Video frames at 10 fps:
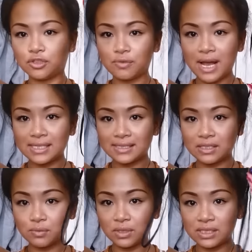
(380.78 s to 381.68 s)
dress
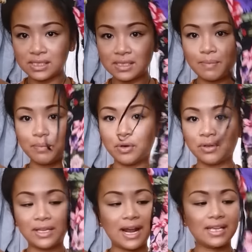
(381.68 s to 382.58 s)
that's really simple
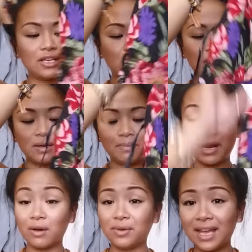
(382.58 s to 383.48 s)
that I can go ahead and
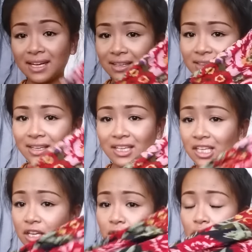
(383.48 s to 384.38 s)
pair with anything. It
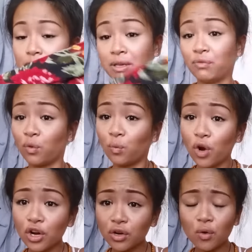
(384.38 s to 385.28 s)
can go be for
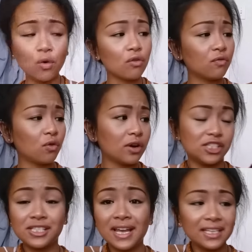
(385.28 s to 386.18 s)
work or for
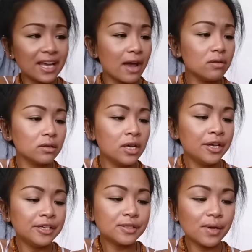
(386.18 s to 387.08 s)
just hanging out.
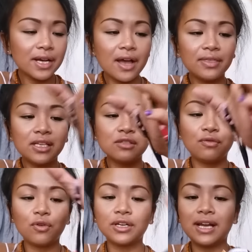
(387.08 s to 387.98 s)
So I got this
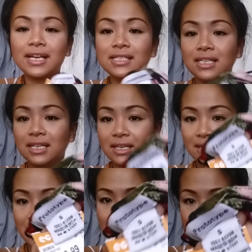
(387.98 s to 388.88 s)
for
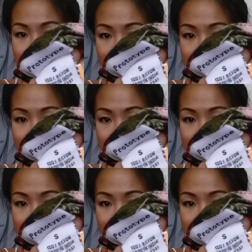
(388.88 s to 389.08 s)
99